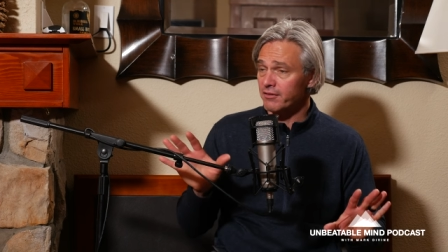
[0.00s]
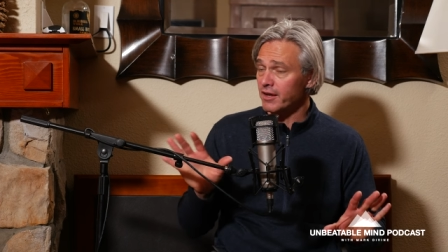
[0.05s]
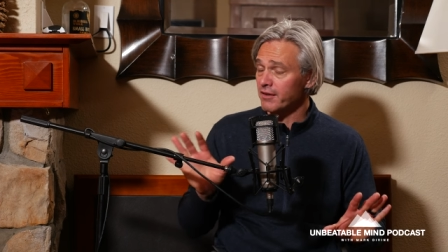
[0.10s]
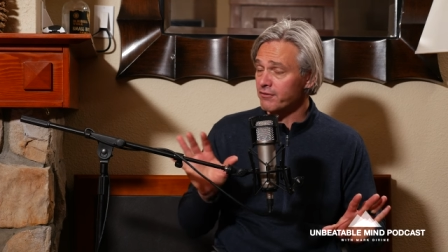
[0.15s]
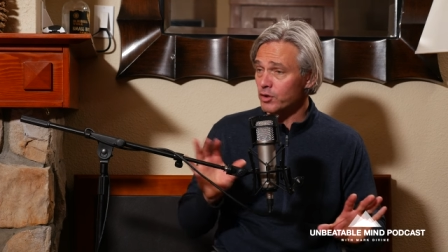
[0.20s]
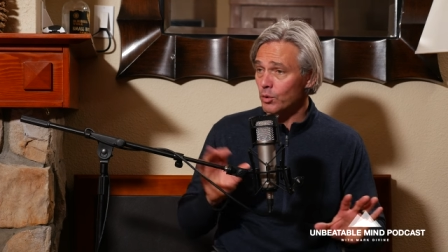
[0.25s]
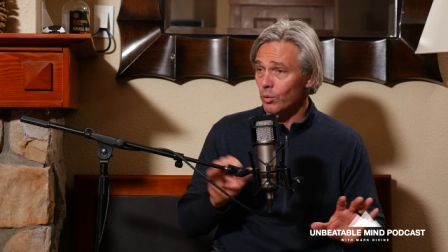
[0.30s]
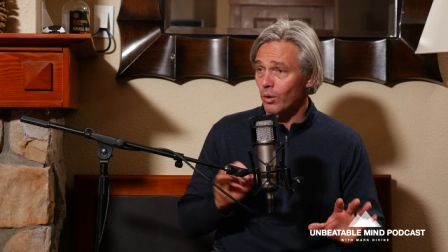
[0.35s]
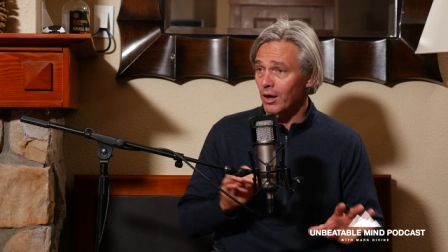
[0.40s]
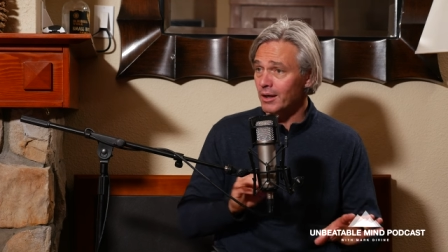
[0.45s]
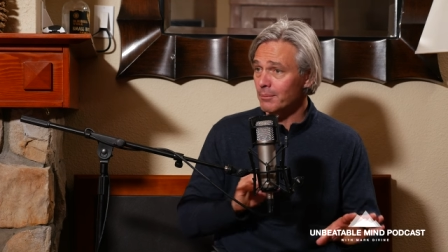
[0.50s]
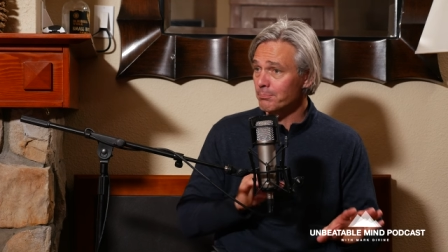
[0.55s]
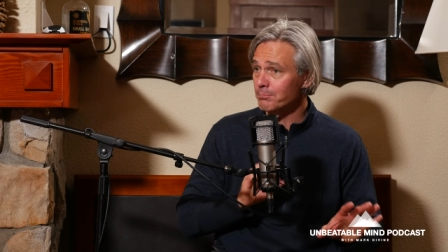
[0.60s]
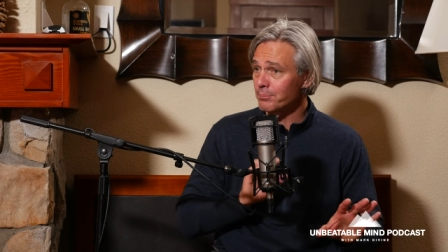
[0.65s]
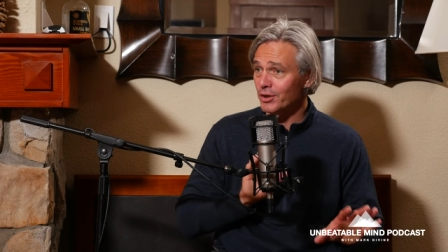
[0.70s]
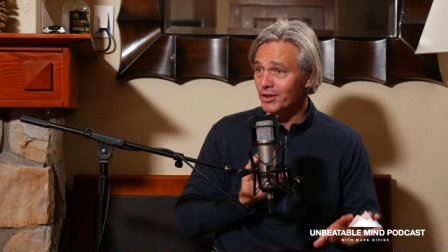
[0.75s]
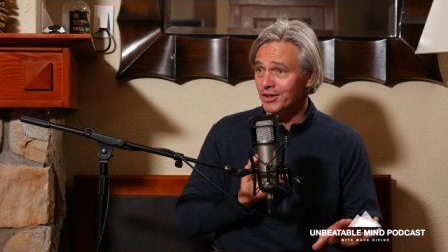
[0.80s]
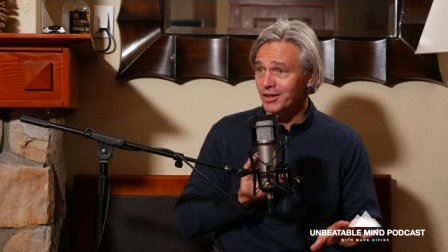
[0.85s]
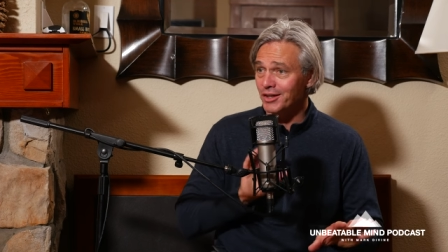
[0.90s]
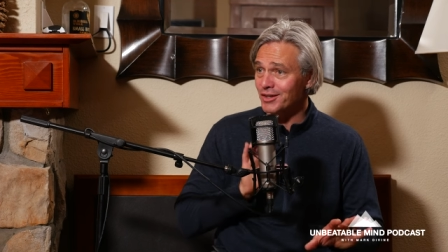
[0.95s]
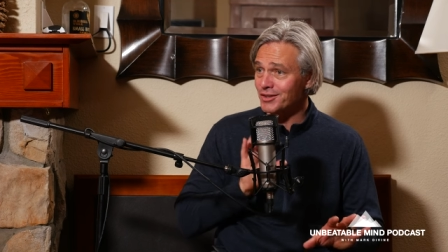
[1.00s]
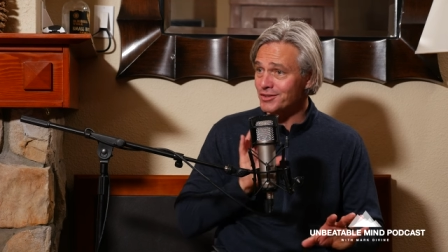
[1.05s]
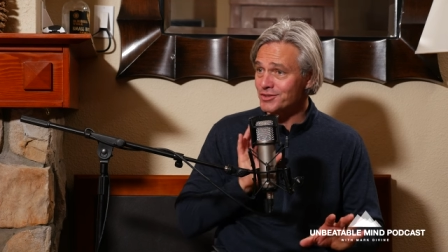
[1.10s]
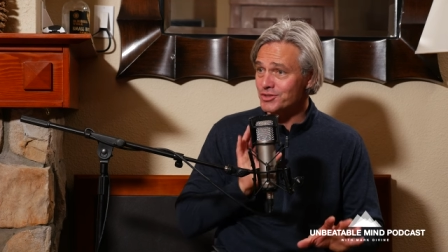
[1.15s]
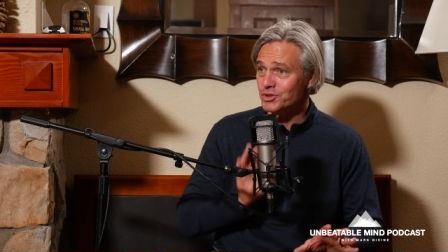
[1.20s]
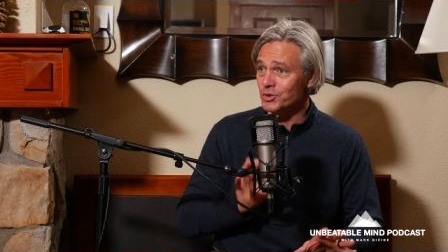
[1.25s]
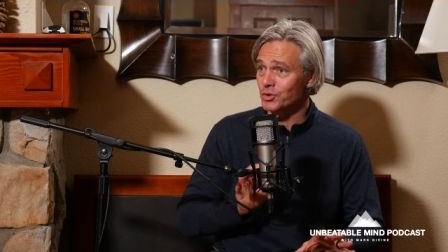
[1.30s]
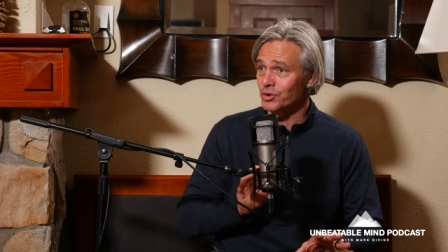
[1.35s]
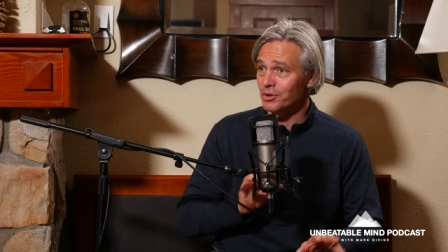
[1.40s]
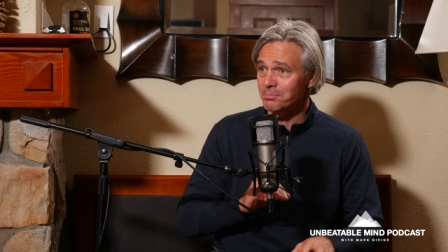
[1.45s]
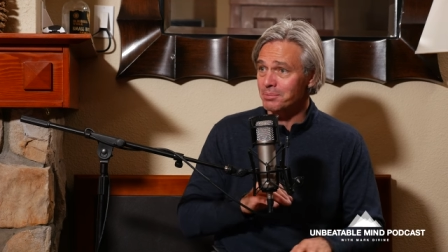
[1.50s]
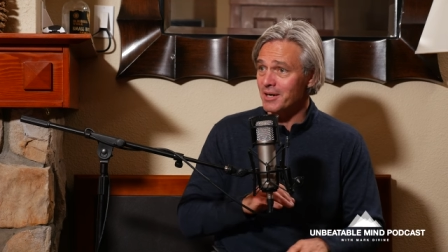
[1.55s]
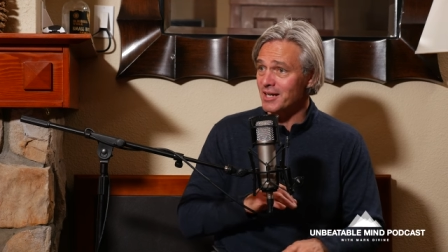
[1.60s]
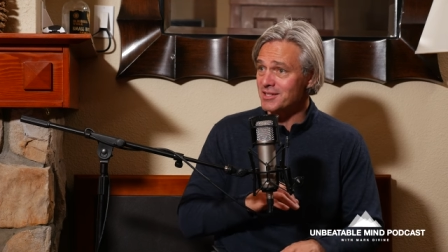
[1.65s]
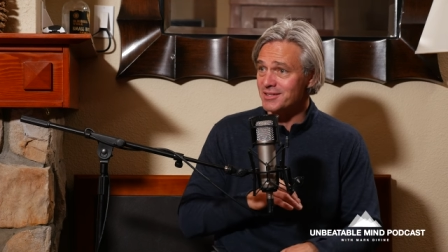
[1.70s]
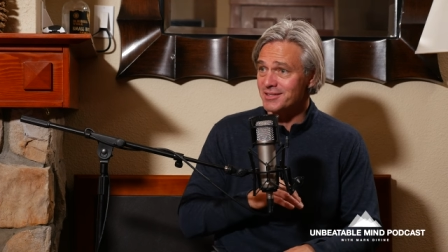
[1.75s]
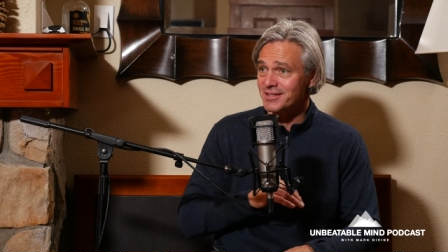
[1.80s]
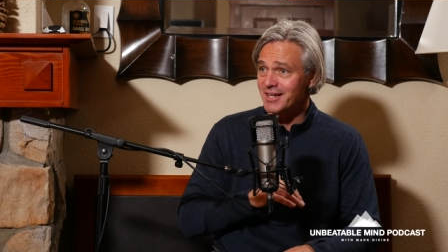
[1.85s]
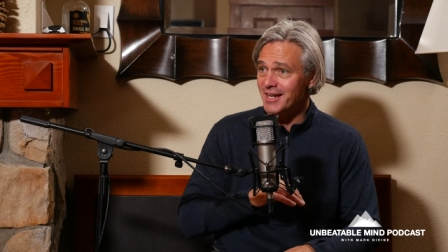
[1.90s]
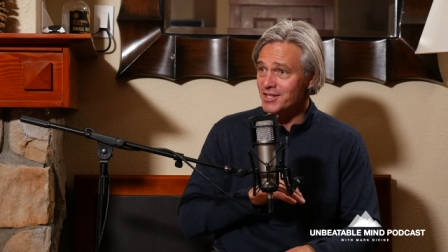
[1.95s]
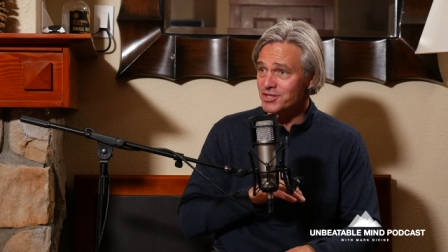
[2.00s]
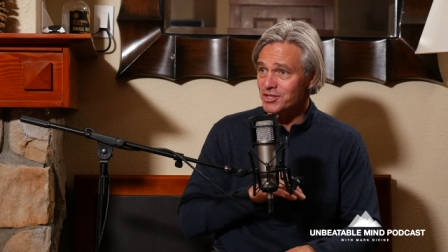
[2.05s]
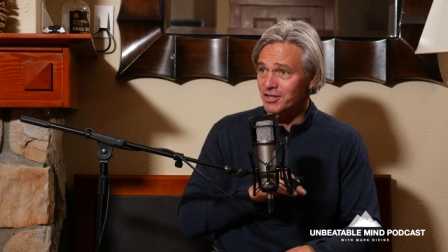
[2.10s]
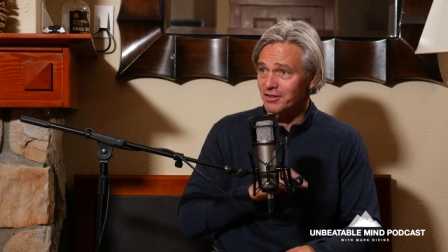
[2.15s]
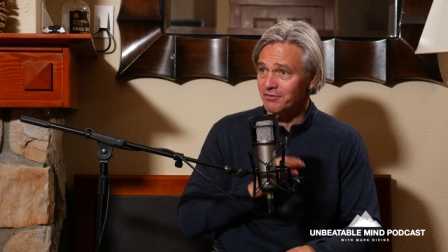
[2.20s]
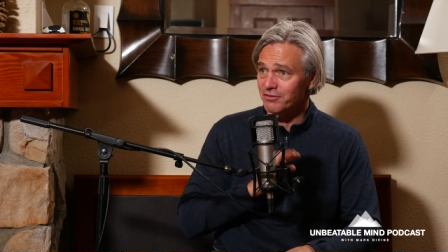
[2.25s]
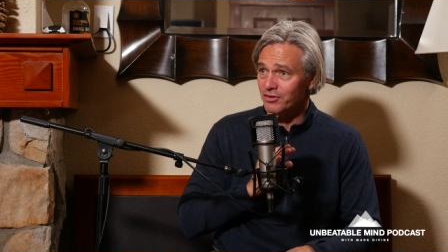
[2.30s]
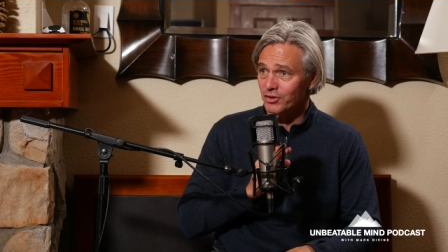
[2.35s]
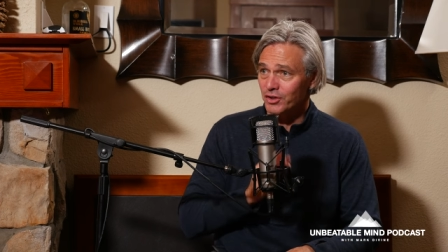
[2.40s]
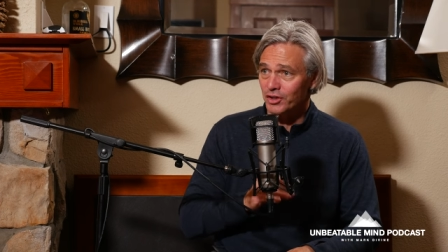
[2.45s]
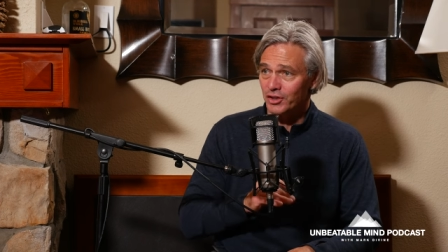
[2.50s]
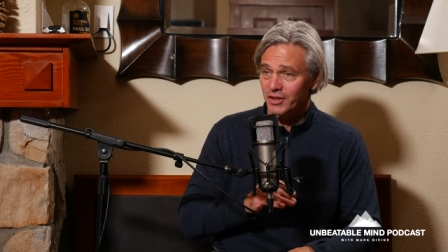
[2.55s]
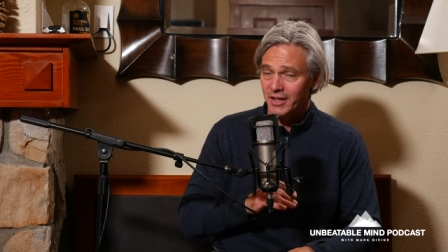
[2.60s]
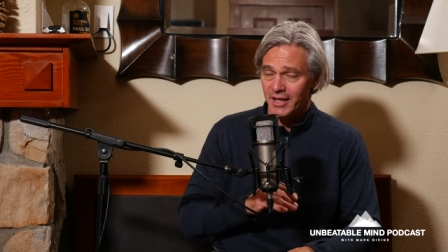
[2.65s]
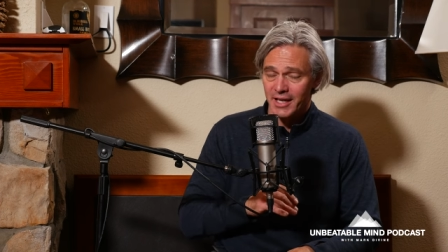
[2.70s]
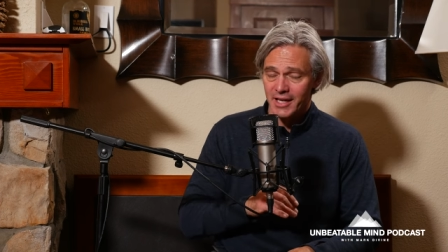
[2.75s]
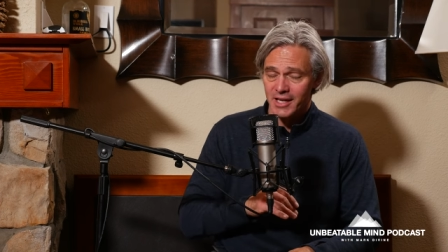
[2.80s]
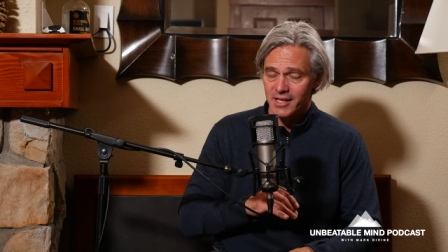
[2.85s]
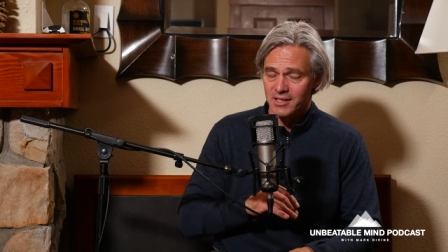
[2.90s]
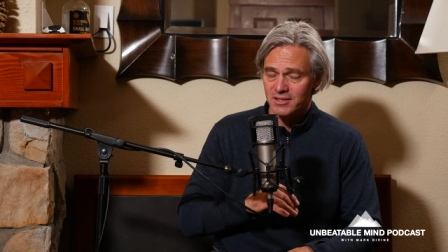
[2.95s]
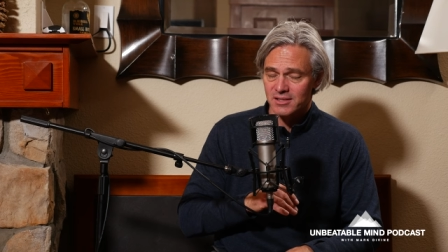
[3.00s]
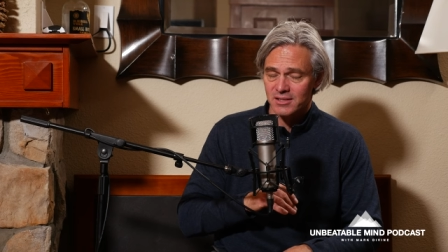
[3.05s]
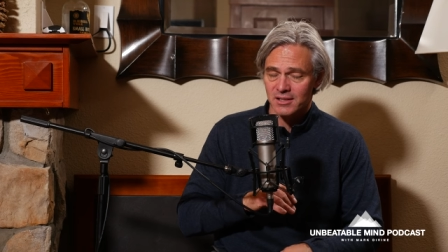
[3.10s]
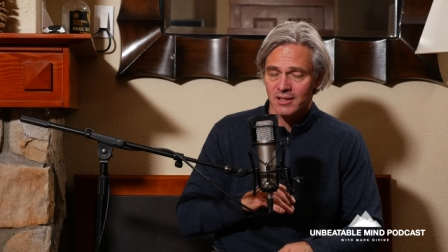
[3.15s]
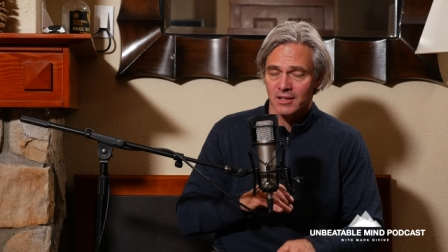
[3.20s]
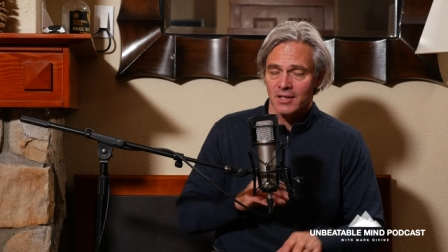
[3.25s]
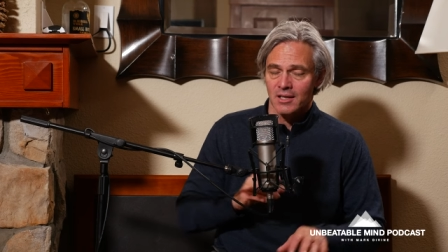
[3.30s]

If, if you want to book a school presentation for your kids,